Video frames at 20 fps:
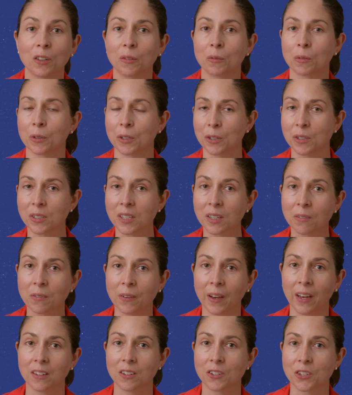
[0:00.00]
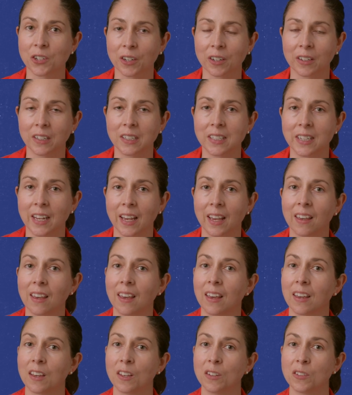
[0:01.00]
include reducing fat and sugar intake
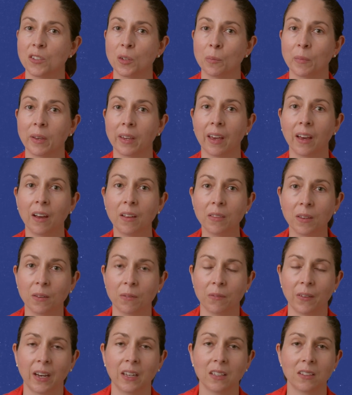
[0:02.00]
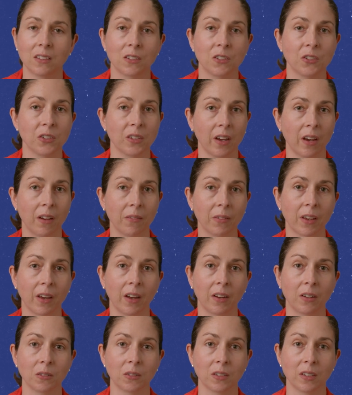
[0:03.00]
and consuming healthy fats such as
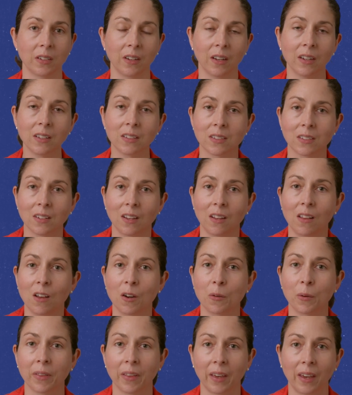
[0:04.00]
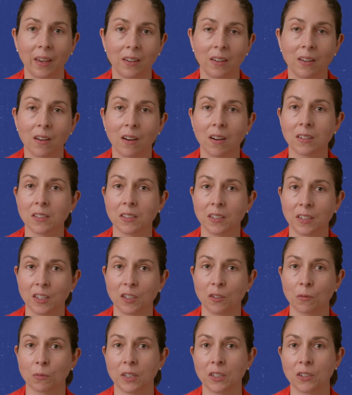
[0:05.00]
avocados and nuts, along with
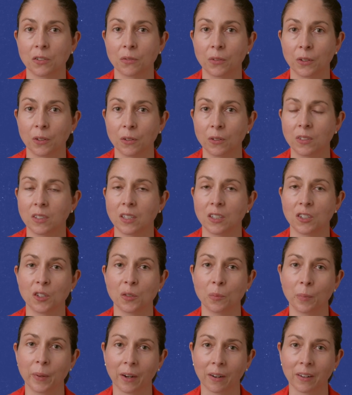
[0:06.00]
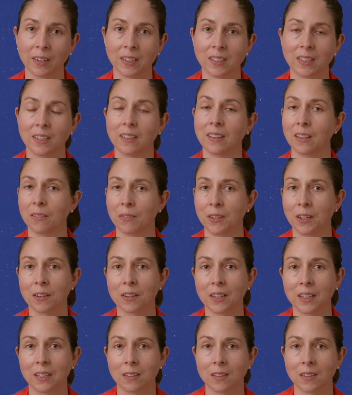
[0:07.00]
antioxidant-rich foods such as berries and leafy
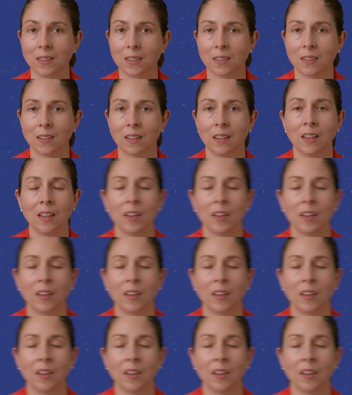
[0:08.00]
greens.